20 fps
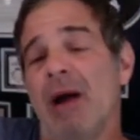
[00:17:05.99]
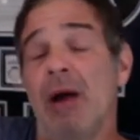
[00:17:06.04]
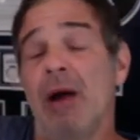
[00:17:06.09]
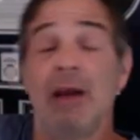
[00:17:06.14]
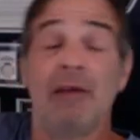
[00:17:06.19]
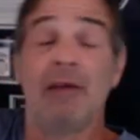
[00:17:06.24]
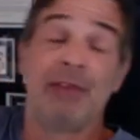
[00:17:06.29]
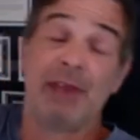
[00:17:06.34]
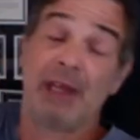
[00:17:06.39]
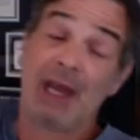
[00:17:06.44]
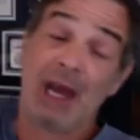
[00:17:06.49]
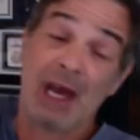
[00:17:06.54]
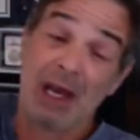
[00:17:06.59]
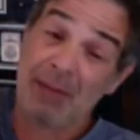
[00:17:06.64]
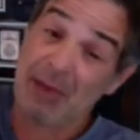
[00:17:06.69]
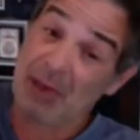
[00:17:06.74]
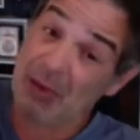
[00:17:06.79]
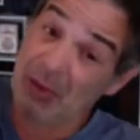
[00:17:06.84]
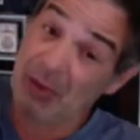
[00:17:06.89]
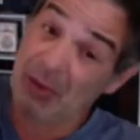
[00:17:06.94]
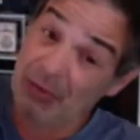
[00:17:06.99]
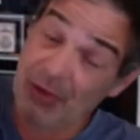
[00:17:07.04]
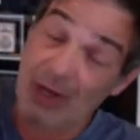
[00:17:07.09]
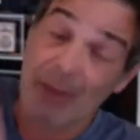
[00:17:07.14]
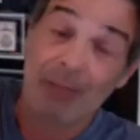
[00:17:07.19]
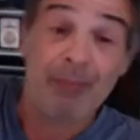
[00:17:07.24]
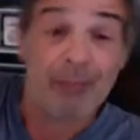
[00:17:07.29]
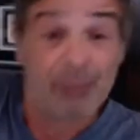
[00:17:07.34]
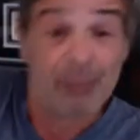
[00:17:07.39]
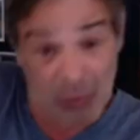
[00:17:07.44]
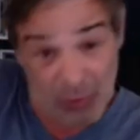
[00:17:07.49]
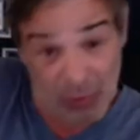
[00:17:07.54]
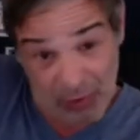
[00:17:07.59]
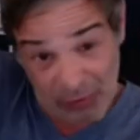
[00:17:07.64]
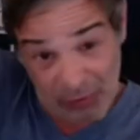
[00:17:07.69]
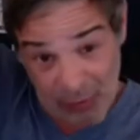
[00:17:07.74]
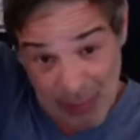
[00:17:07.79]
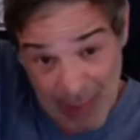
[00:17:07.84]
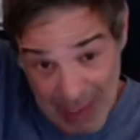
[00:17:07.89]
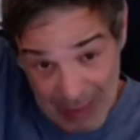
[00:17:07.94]
and if the economy goes up, so does
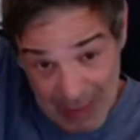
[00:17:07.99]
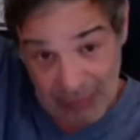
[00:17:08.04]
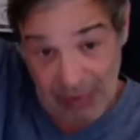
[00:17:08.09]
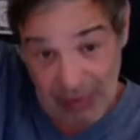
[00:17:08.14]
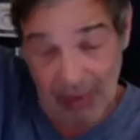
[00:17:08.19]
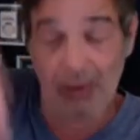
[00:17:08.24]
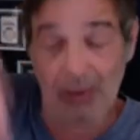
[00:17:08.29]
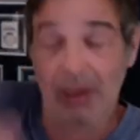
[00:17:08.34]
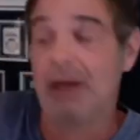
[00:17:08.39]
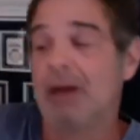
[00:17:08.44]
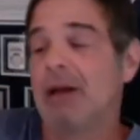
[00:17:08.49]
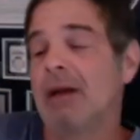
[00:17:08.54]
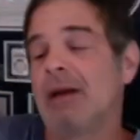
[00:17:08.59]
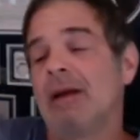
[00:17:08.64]
the basket, right?